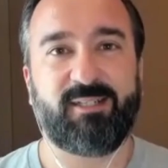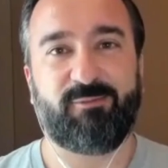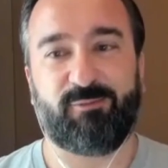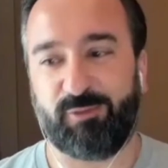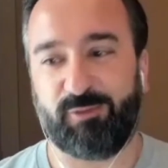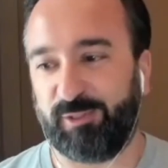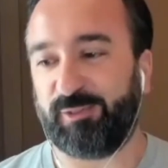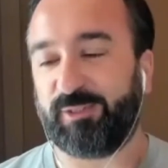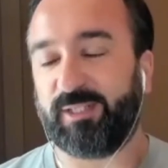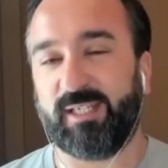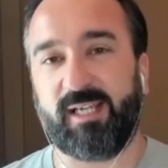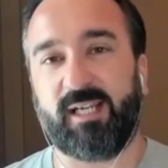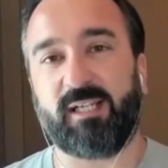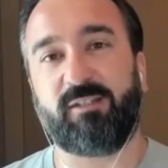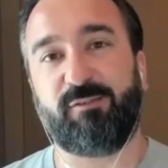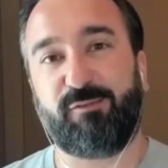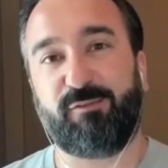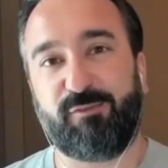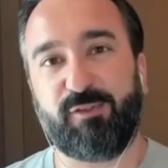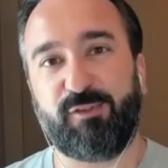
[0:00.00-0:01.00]
we're looking
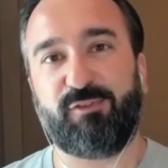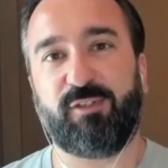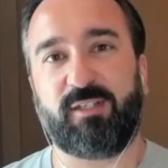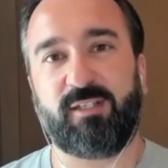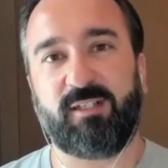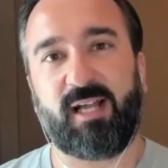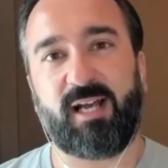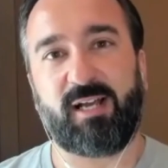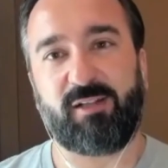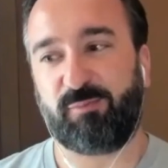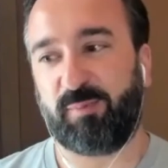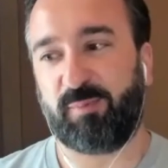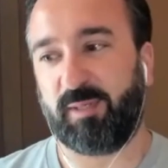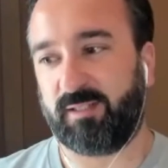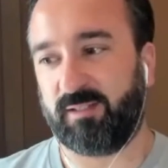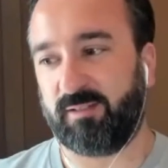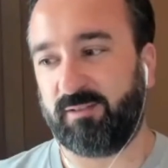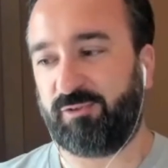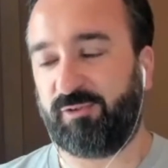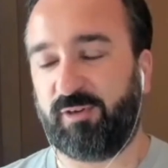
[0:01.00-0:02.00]
at the physical
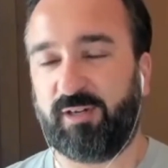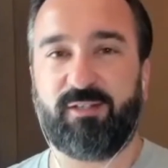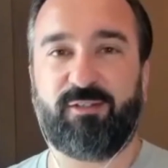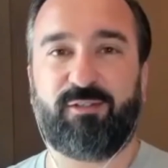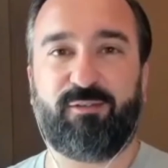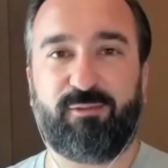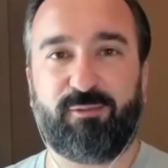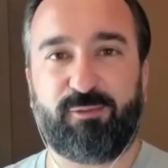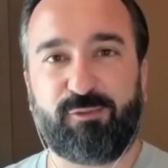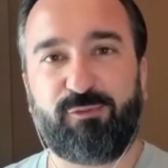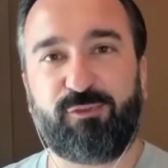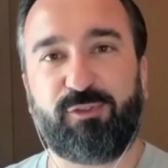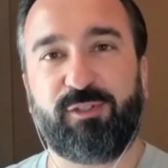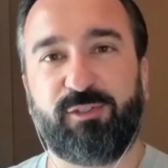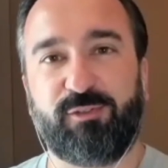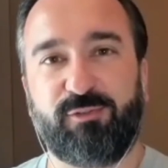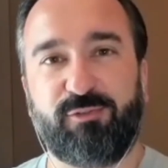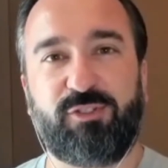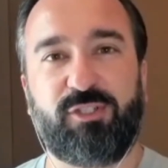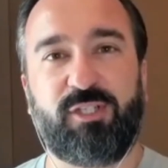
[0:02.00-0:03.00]
aspect and trying to look for
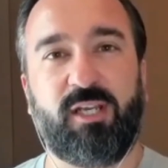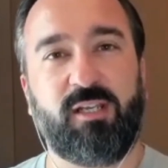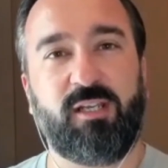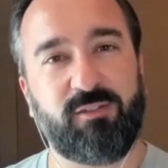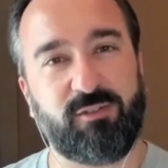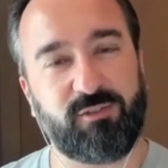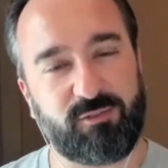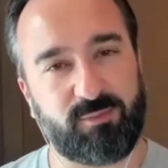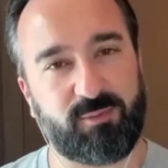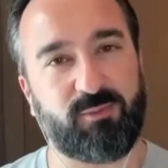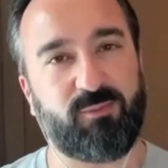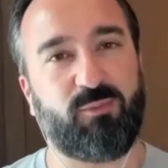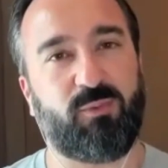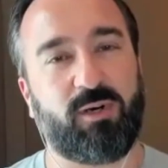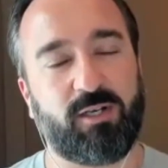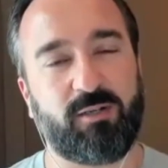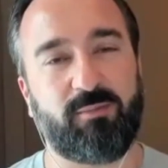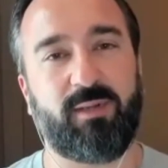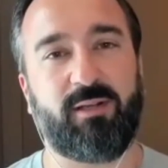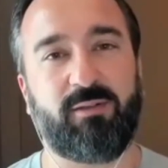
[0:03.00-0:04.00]
those changes. But
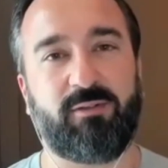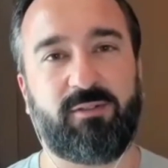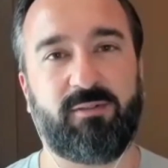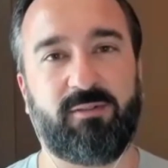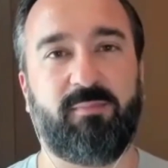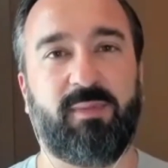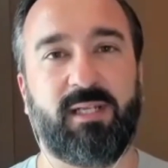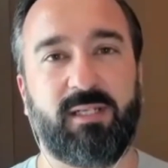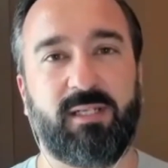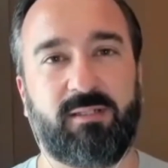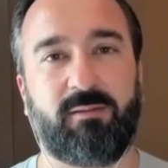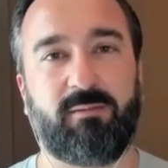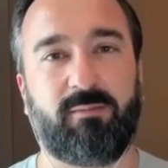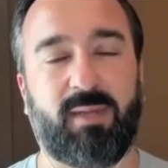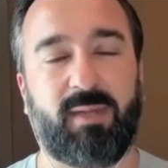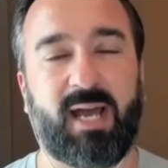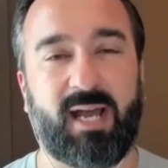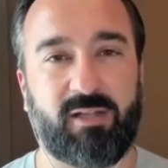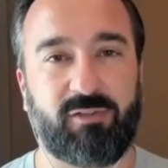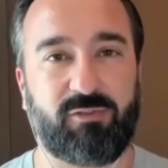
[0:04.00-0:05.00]
what about the mental
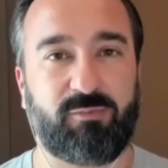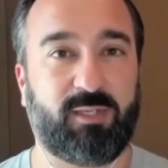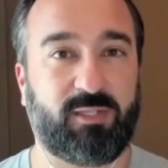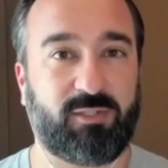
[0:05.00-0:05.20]
aspect